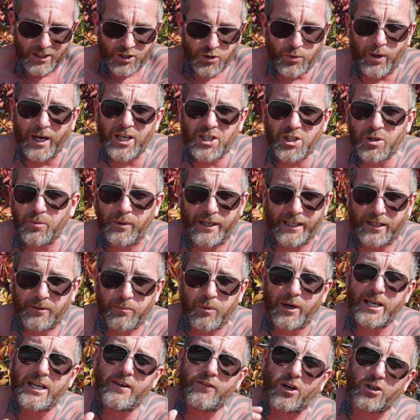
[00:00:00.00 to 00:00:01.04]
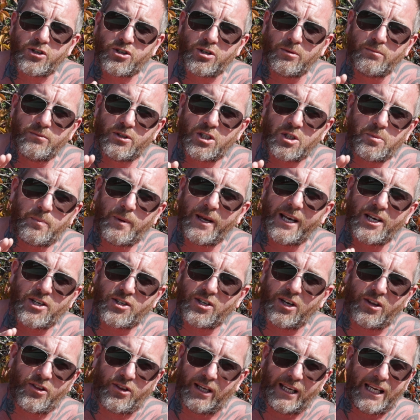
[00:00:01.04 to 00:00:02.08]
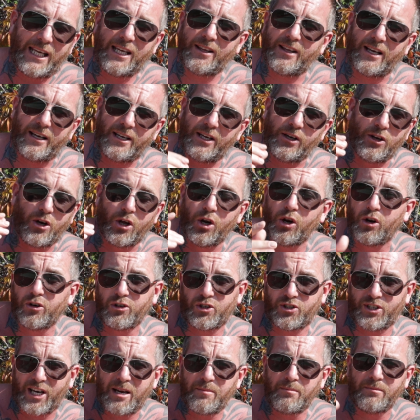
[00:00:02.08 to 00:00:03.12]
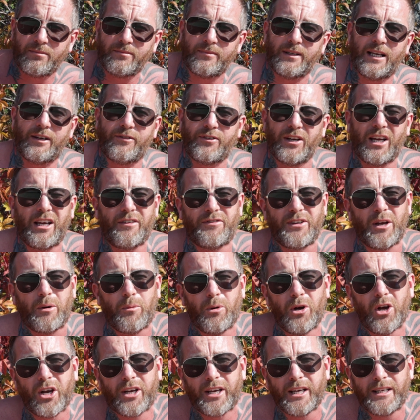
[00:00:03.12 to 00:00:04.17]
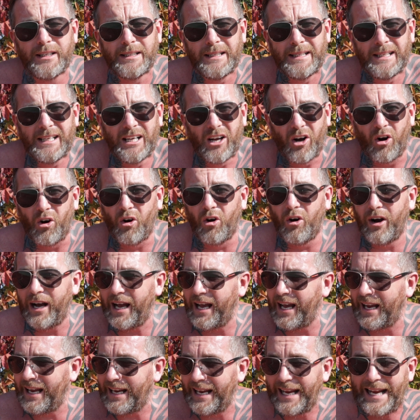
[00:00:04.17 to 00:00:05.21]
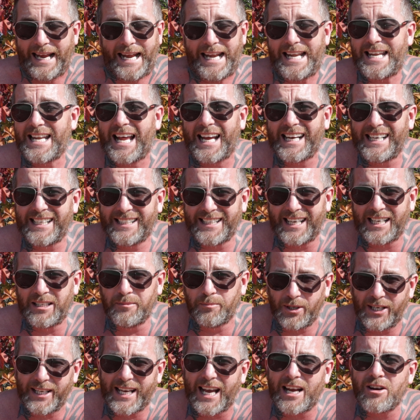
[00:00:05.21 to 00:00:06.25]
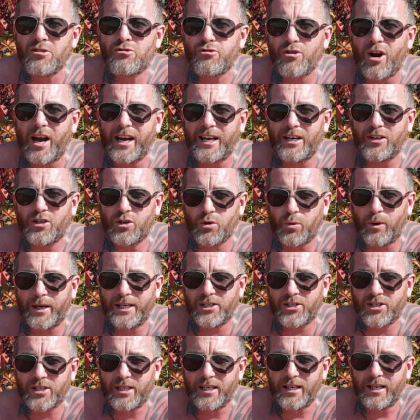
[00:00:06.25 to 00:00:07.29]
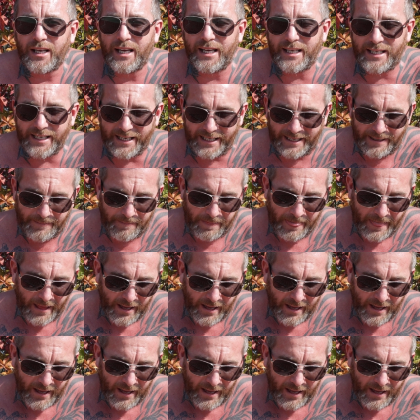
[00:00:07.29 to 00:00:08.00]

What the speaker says: Twice a week, but you've got some space to think, either lunchtime if you're working, or at night time. But again, try it twice a day,